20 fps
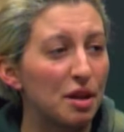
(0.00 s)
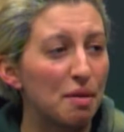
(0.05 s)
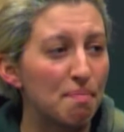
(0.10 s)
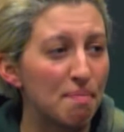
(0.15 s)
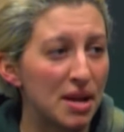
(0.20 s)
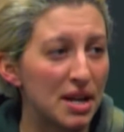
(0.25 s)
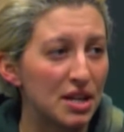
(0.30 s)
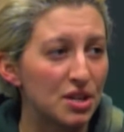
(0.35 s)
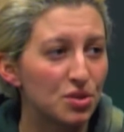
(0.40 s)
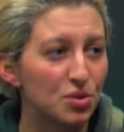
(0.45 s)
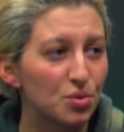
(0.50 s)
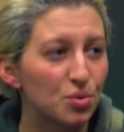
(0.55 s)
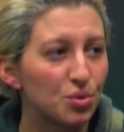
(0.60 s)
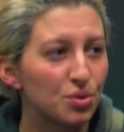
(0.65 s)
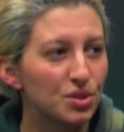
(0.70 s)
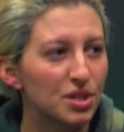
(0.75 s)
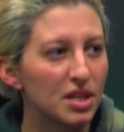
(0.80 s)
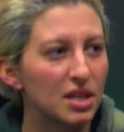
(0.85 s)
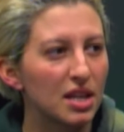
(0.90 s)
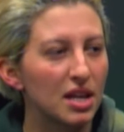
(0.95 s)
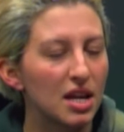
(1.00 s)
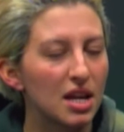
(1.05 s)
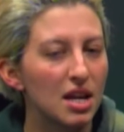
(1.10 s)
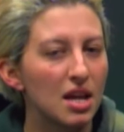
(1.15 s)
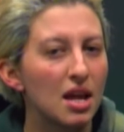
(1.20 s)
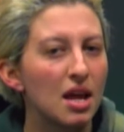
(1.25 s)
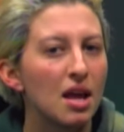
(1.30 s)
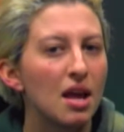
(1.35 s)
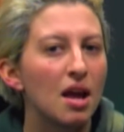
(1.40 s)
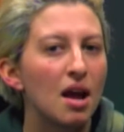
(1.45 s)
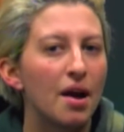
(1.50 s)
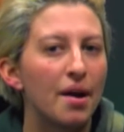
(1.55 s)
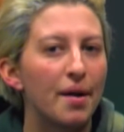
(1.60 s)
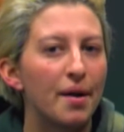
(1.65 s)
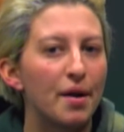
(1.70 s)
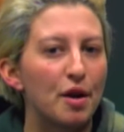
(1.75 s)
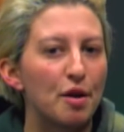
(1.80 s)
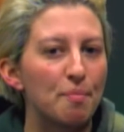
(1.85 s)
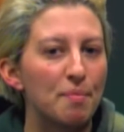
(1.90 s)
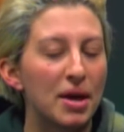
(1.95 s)
at many schools in Lynn,
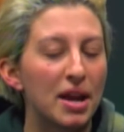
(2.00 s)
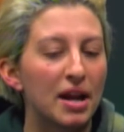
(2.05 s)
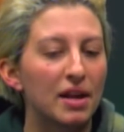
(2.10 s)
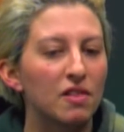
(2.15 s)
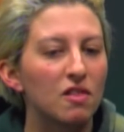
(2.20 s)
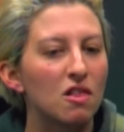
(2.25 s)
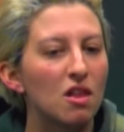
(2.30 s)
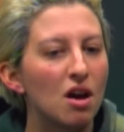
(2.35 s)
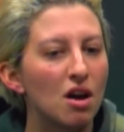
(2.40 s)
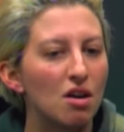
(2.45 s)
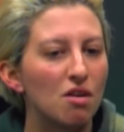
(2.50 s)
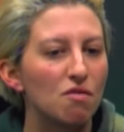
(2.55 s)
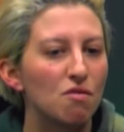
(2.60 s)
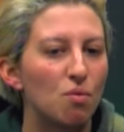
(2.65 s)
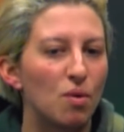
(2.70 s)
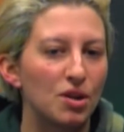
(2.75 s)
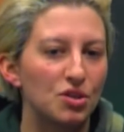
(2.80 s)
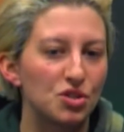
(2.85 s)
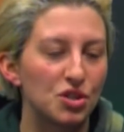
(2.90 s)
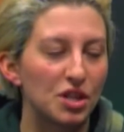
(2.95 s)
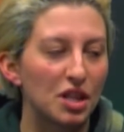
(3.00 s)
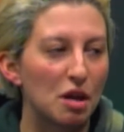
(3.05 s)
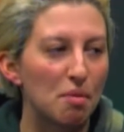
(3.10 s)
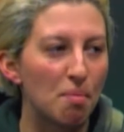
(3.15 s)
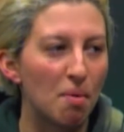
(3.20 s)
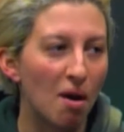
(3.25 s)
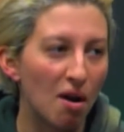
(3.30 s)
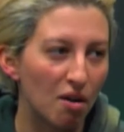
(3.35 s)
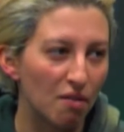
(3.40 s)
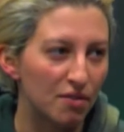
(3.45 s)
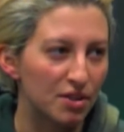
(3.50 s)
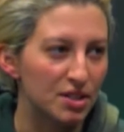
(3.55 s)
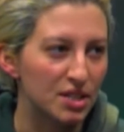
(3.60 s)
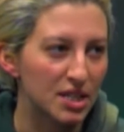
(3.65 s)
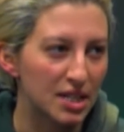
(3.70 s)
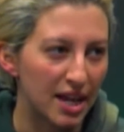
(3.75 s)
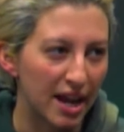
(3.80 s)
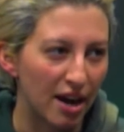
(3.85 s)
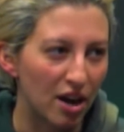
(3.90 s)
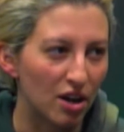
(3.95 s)
um, and I love watching them
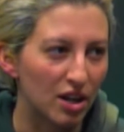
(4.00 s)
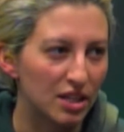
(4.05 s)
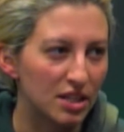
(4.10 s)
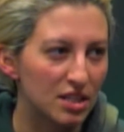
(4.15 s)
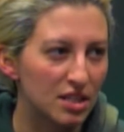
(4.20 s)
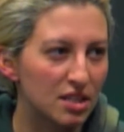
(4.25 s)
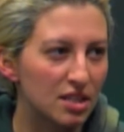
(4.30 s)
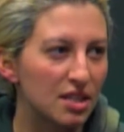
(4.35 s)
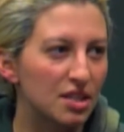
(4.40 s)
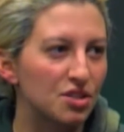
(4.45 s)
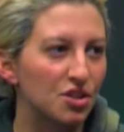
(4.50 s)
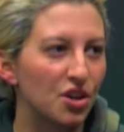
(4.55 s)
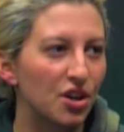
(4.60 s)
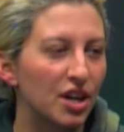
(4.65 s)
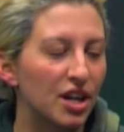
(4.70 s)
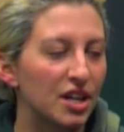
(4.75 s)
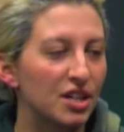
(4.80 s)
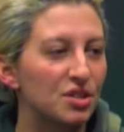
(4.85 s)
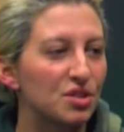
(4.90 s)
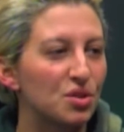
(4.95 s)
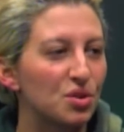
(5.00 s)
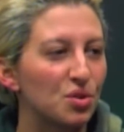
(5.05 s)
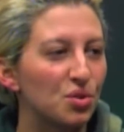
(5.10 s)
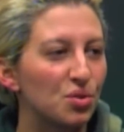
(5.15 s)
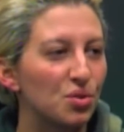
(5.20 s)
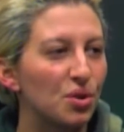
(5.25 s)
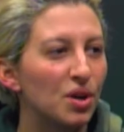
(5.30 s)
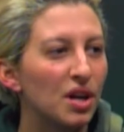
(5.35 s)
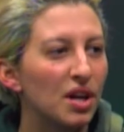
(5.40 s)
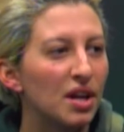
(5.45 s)
harvest carrots. These are kids who,